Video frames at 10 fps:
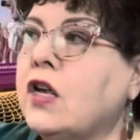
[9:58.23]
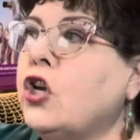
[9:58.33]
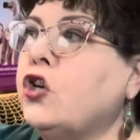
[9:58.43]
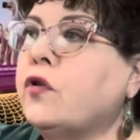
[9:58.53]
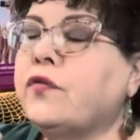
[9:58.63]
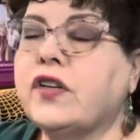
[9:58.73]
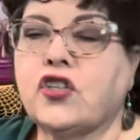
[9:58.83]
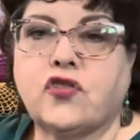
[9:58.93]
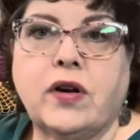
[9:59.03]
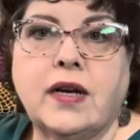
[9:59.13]
you're
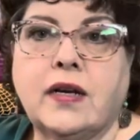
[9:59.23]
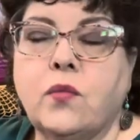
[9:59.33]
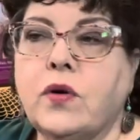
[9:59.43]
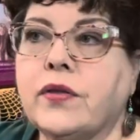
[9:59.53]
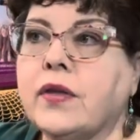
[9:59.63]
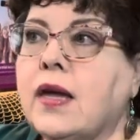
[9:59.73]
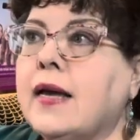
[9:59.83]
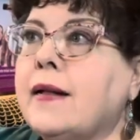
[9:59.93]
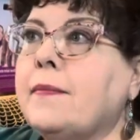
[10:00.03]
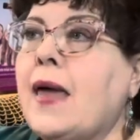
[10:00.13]
frustrated with
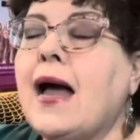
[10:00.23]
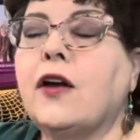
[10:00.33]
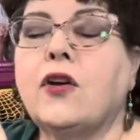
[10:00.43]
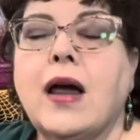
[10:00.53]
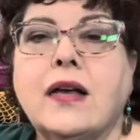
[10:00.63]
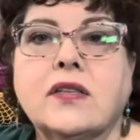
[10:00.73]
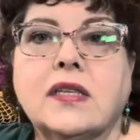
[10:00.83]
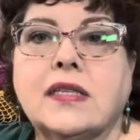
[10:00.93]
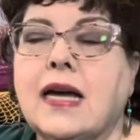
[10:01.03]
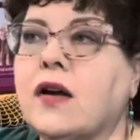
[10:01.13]
how your house is
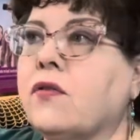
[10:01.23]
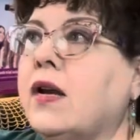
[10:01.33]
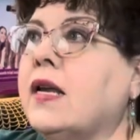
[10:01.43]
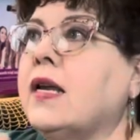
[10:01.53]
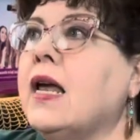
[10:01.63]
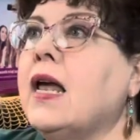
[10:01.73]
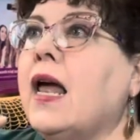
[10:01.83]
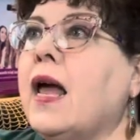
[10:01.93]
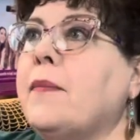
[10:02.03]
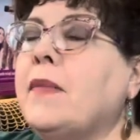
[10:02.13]
decorated.
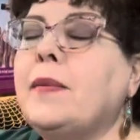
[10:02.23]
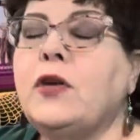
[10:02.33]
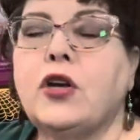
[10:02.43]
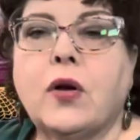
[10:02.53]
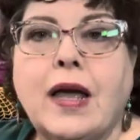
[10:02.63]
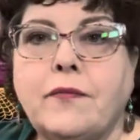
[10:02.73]
Maybe you don't have